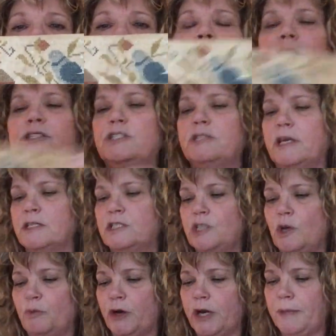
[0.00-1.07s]
I just think it's
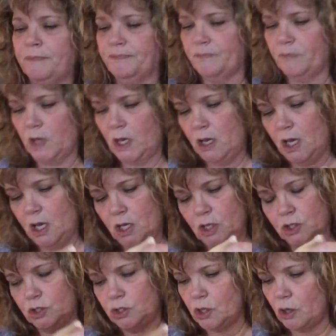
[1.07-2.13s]
so pretty.
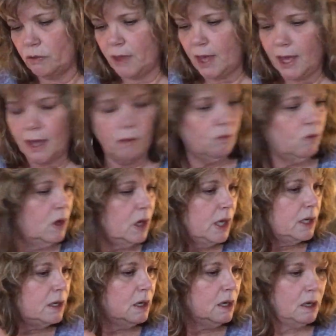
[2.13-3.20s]
So that
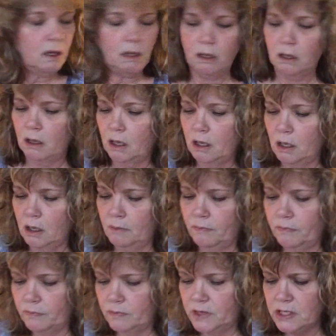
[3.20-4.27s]
one,
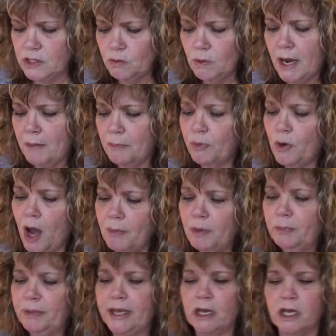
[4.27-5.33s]
um, this one I'm
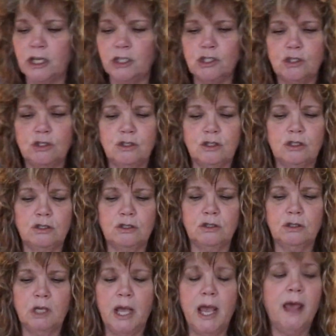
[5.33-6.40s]
probably going to
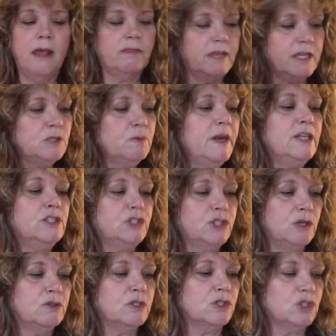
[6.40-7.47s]
this one in
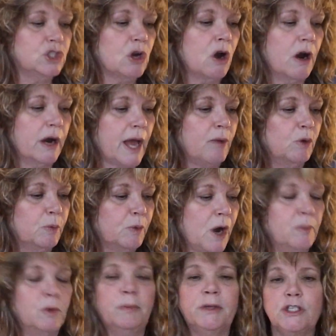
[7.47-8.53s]
Susan's chart I will
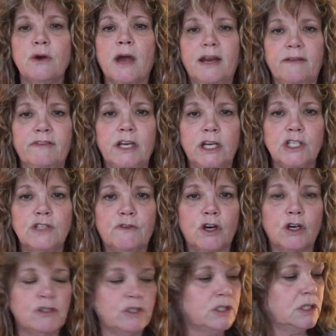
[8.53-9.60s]
probably try to finish
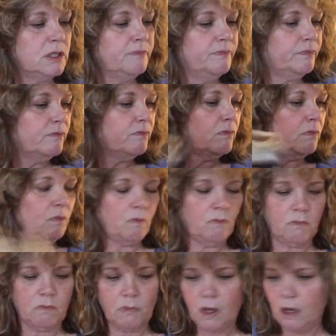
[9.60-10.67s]
first.
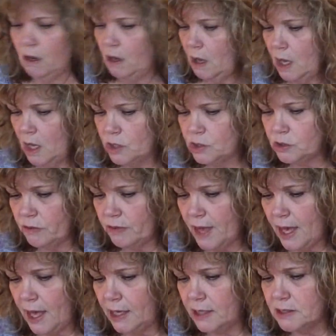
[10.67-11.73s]
So
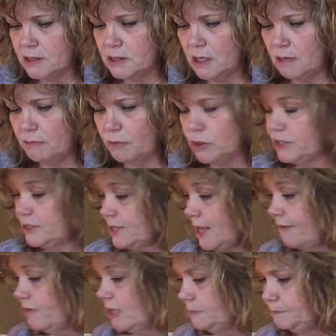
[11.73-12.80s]
that is number
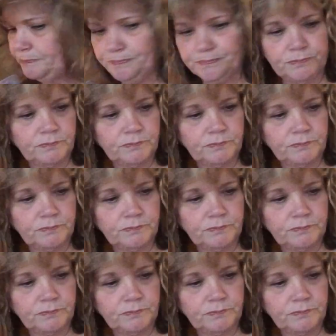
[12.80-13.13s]
seven.